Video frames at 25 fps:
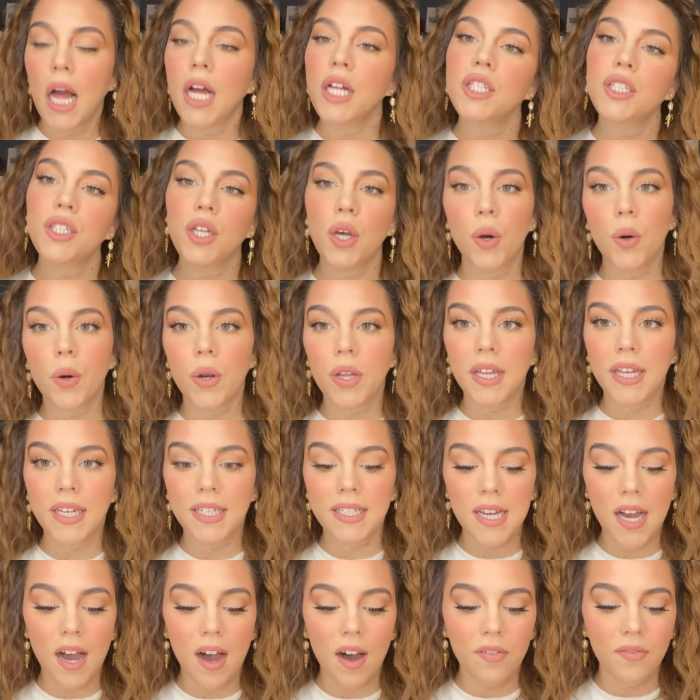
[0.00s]
Totally
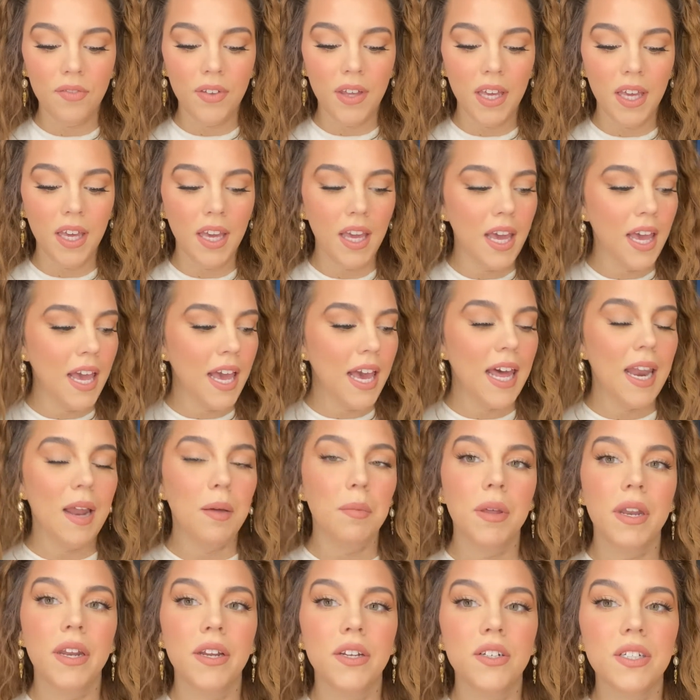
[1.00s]
Toffee. And I'm
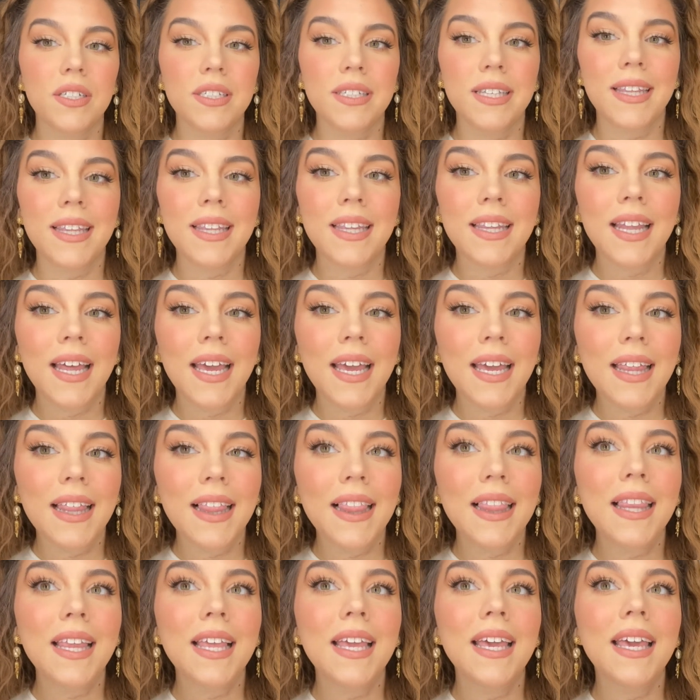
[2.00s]
gonna just
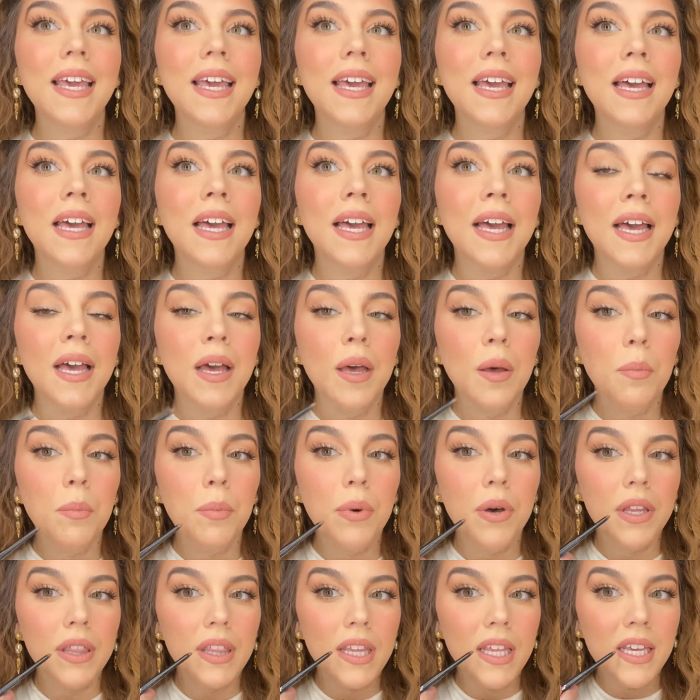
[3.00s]
lightly
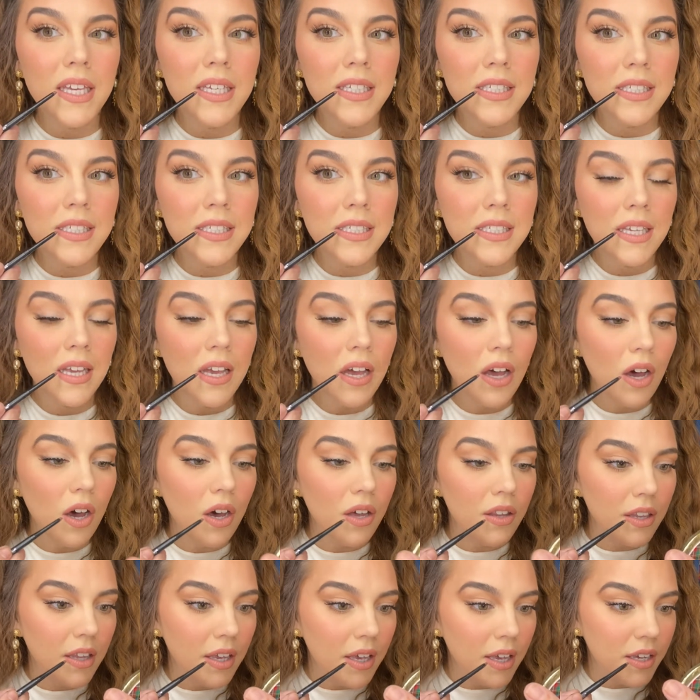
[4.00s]
put this
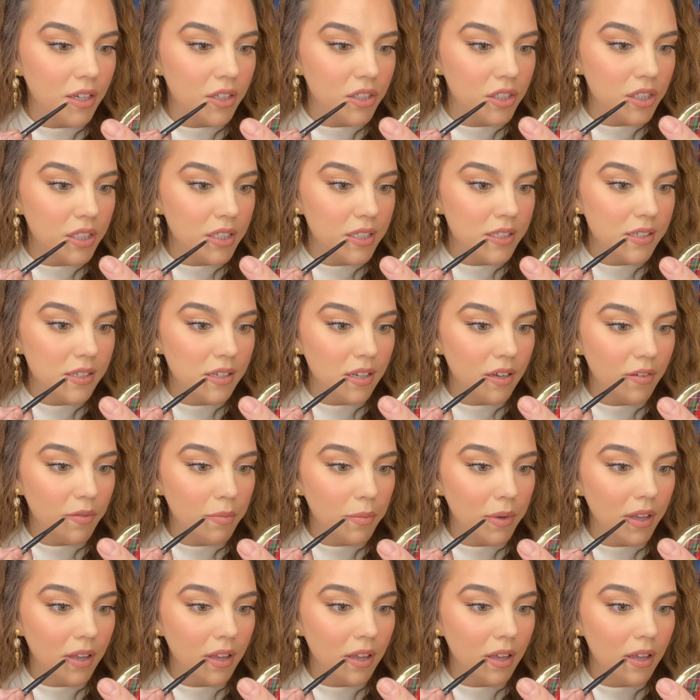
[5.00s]
on the edges of
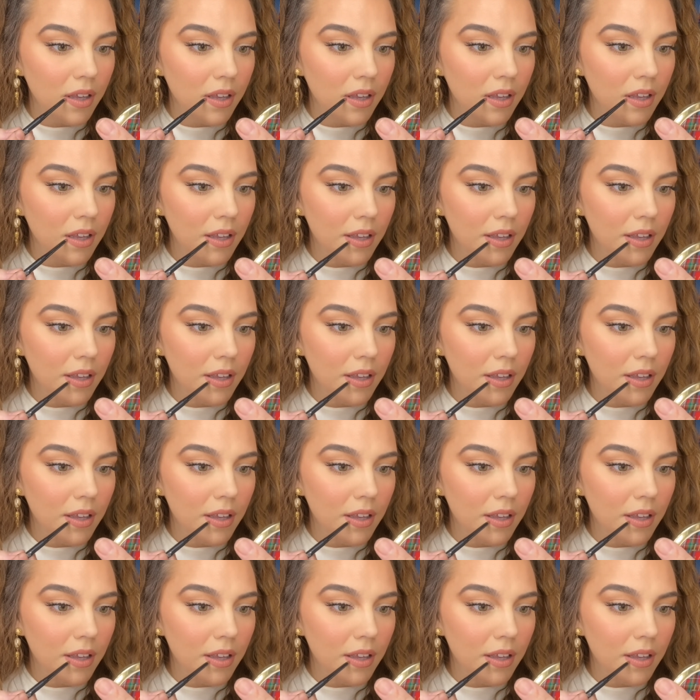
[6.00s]
my lip.